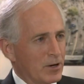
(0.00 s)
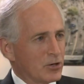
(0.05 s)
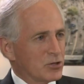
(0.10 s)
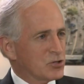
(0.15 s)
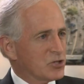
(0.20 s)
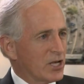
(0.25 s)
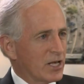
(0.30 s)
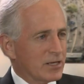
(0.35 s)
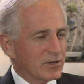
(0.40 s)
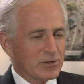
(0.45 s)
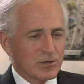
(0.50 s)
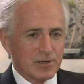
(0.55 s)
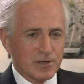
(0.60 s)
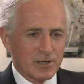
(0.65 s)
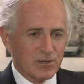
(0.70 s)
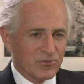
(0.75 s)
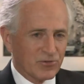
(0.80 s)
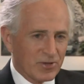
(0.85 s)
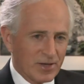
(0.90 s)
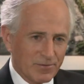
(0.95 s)
here in
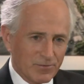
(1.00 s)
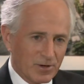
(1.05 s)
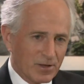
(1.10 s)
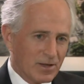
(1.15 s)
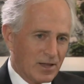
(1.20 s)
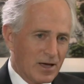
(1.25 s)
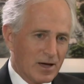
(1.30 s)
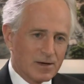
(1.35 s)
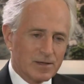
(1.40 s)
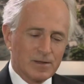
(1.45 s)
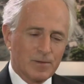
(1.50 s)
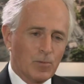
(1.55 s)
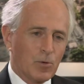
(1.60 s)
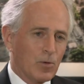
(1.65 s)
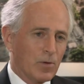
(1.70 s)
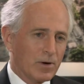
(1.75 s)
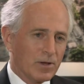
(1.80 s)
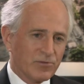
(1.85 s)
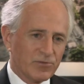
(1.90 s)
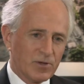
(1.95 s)
Chattanooga at 7 o'clock in the
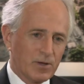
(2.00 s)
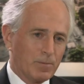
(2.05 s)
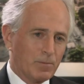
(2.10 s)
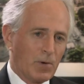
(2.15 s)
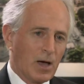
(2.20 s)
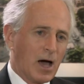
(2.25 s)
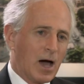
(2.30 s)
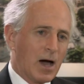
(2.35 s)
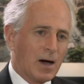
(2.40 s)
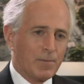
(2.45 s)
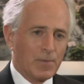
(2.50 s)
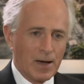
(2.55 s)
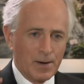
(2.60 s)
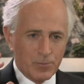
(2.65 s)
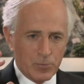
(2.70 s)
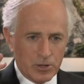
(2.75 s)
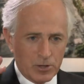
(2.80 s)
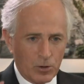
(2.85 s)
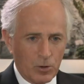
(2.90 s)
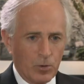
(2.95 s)
morning and said, Bob, I'm
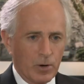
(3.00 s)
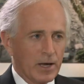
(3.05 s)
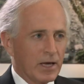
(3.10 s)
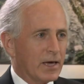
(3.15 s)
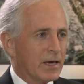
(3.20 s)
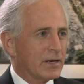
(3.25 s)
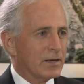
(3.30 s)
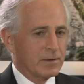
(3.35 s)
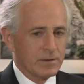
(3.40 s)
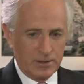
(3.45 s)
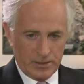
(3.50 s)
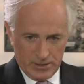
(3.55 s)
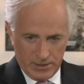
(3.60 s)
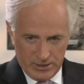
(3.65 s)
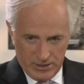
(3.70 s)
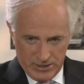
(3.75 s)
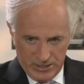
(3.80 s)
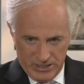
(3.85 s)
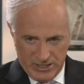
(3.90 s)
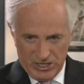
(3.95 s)
going to go ahead and
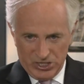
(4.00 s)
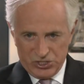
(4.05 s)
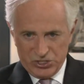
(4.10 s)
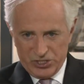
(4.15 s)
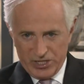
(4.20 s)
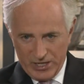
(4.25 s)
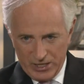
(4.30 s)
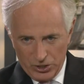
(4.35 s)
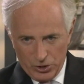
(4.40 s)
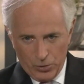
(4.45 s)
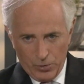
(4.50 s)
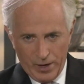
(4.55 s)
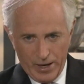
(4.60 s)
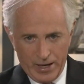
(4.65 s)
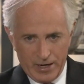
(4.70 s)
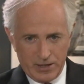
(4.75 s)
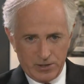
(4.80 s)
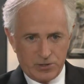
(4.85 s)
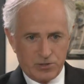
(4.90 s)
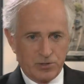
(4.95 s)
extend
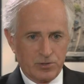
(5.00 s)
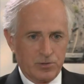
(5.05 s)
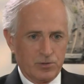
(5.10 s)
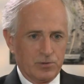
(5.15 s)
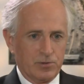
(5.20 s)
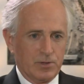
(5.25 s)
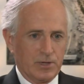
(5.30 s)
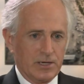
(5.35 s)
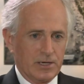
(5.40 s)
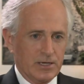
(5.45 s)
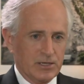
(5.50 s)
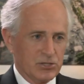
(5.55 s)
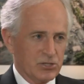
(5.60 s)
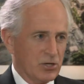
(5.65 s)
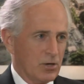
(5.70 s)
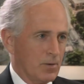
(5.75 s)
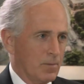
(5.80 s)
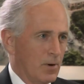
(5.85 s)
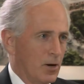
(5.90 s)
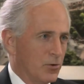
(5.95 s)
credit to uh,
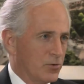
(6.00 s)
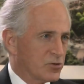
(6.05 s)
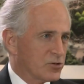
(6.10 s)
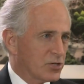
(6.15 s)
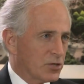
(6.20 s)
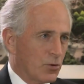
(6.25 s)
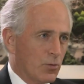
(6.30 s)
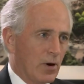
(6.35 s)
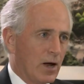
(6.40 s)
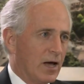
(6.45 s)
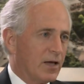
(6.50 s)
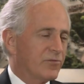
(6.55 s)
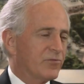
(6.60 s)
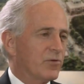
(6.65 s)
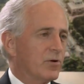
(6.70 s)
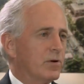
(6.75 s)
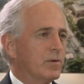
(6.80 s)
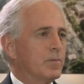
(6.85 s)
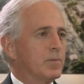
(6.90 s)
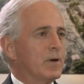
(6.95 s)
General Motors and
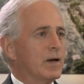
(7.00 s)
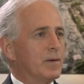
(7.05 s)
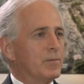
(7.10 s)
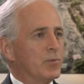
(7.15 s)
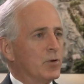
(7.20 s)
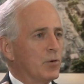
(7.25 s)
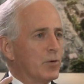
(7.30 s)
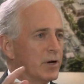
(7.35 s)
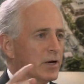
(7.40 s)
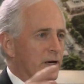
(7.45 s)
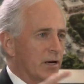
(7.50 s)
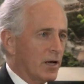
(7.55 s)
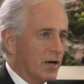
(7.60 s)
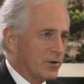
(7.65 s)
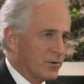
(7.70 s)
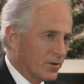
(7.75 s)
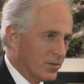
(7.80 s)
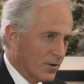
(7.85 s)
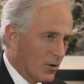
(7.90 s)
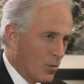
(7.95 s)
Chrysler, but I'm doing it
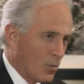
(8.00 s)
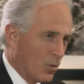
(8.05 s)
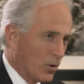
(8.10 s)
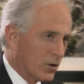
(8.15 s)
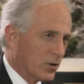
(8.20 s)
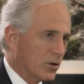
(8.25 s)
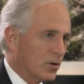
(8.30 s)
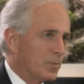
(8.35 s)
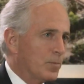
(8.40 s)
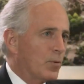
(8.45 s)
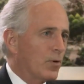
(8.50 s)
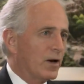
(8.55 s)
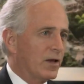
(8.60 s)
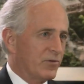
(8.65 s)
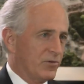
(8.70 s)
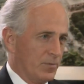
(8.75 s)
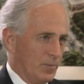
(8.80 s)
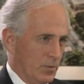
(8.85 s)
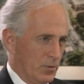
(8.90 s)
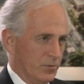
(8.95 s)
under the Corker
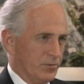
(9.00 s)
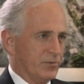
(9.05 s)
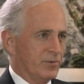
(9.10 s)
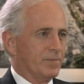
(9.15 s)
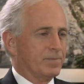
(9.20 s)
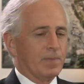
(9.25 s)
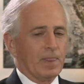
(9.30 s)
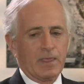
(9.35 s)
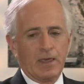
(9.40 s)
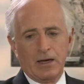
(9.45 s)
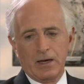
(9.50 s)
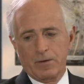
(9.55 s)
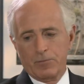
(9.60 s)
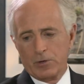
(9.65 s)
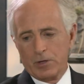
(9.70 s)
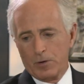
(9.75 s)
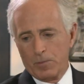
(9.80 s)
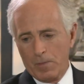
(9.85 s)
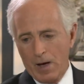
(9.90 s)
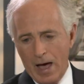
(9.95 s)
principles. And
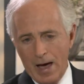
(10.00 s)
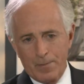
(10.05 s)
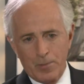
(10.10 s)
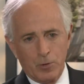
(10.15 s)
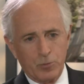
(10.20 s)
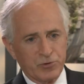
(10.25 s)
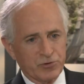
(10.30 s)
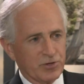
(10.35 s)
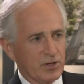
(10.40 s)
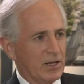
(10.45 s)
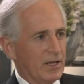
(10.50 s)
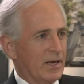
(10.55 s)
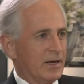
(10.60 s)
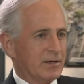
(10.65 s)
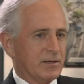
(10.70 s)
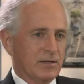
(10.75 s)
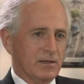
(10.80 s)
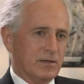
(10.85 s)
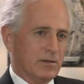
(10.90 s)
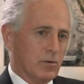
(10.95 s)
when Obama was
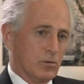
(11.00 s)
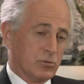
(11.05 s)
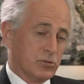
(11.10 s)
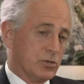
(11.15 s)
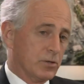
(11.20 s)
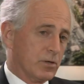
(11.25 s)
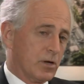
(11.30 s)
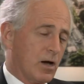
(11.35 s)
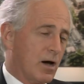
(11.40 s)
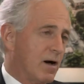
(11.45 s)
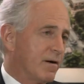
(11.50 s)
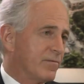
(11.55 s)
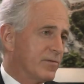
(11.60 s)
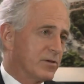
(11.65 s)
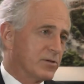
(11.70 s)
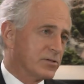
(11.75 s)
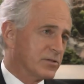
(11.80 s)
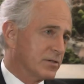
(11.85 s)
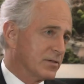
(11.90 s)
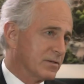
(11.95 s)
elected or took
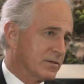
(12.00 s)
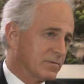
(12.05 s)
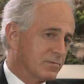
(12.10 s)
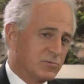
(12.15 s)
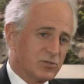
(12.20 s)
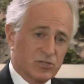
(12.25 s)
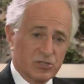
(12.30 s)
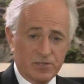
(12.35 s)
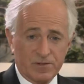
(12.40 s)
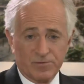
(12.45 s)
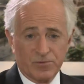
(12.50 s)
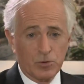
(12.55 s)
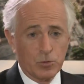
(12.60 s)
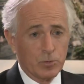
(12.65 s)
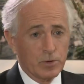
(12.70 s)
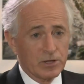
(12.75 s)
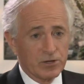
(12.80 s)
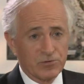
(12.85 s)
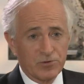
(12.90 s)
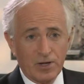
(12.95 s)
office uh, just a few
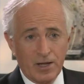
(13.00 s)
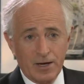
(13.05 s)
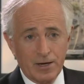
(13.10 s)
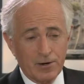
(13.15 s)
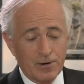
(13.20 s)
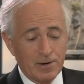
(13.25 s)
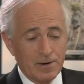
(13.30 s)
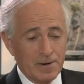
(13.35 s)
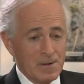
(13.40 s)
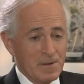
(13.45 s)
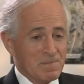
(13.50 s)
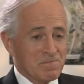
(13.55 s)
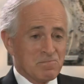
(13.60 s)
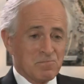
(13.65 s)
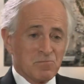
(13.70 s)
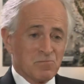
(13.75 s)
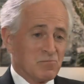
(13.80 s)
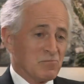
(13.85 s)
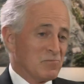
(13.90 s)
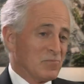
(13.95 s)
weeks later,
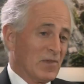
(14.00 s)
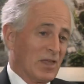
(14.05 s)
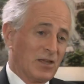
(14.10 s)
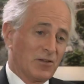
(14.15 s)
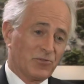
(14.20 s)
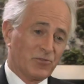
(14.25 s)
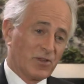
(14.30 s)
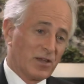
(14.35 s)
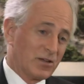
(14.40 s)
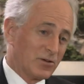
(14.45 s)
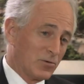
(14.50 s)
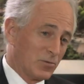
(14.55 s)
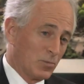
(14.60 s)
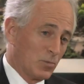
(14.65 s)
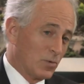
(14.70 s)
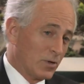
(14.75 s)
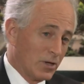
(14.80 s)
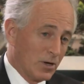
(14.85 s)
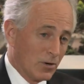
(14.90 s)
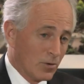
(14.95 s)
he said,
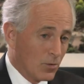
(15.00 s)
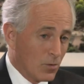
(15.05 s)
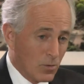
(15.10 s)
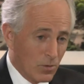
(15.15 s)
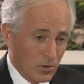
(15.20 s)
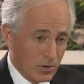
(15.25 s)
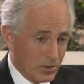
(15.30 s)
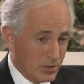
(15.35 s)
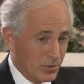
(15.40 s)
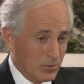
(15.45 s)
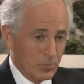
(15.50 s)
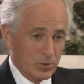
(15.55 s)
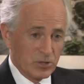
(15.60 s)
you know, Corker,